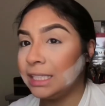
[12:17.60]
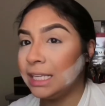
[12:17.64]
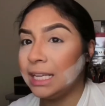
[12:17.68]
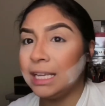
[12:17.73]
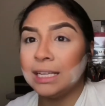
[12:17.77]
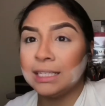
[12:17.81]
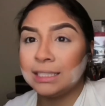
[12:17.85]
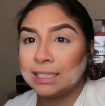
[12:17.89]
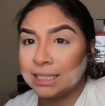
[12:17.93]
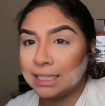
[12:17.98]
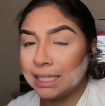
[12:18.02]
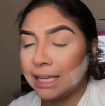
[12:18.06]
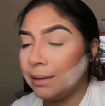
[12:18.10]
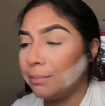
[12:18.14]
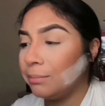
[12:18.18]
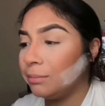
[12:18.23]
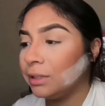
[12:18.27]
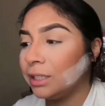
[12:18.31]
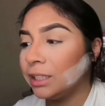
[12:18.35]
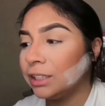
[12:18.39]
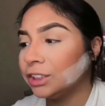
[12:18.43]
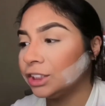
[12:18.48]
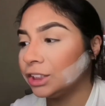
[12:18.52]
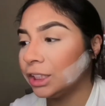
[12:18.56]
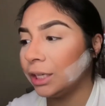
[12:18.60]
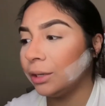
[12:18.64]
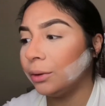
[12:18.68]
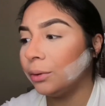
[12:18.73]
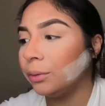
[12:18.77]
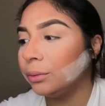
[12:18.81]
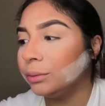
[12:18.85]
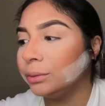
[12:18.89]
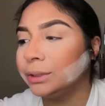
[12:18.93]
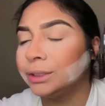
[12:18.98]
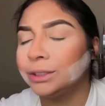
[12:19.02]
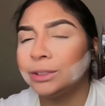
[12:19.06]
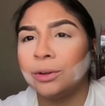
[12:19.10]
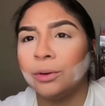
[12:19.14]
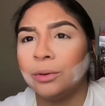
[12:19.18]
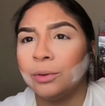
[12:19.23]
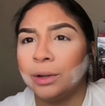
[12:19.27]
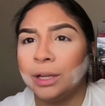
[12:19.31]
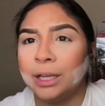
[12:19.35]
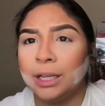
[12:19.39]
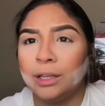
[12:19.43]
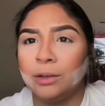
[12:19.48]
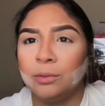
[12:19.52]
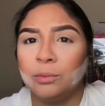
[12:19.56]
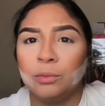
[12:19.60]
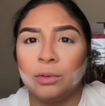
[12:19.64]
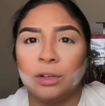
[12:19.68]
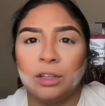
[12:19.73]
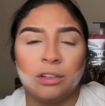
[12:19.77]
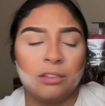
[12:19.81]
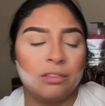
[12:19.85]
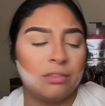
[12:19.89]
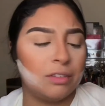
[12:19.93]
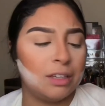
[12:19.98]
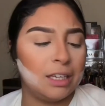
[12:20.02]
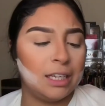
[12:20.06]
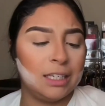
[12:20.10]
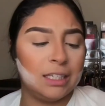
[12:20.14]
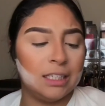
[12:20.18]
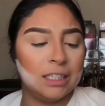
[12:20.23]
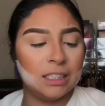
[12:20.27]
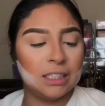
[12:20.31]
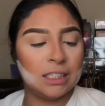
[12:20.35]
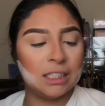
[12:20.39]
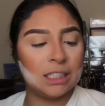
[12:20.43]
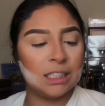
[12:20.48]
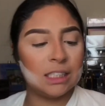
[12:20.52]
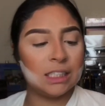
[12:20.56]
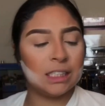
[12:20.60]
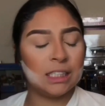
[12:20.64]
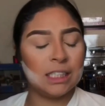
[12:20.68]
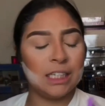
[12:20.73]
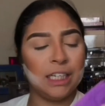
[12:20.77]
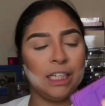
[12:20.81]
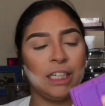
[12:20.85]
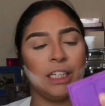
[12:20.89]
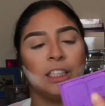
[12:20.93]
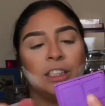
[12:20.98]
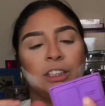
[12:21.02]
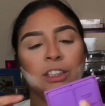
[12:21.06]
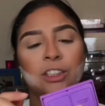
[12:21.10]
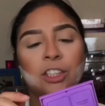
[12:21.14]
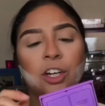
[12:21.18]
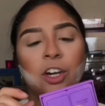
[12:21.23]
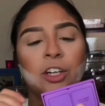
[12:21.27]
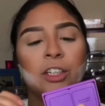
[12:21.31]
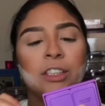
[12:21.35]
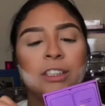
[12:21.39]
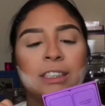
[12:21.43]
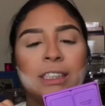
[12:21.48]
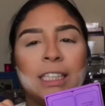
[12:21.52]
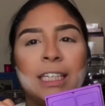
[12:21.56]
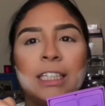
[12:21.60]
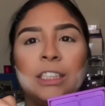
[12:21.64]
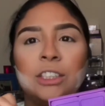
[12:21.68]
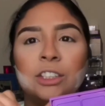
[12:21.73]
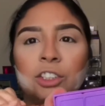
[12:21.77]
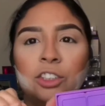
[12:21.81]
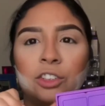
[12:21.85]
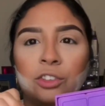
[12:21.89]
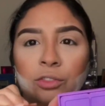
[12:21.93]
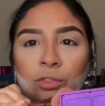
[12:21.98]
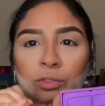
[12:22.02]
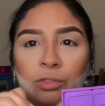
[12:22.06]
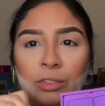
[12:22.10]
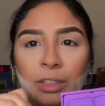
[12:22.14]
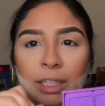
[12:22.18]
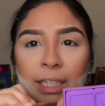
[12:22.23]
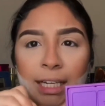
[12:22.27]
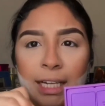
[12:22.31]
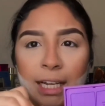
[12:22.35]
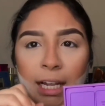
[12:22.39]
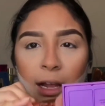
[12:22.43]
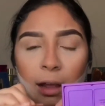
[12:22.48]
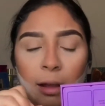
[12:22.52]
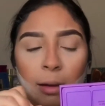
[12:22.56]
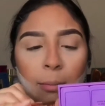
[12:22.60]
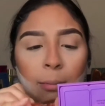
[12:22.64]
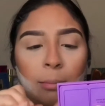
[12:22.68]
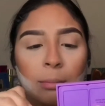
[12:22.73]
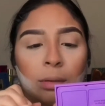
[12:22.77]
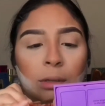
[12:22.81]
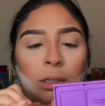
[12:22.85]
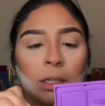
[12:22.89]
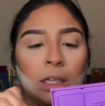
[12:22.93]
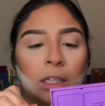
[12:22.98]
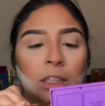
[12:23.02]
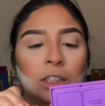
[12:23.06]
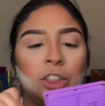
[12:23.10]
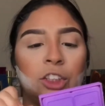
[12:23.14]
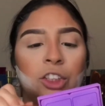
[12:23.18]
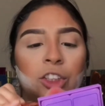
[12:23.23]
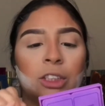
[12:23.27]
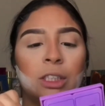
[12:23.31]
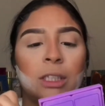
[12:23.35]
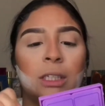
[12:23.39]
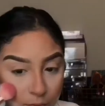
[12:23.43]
the same blush I always go in with, and this is the Tarte Intrigue blush.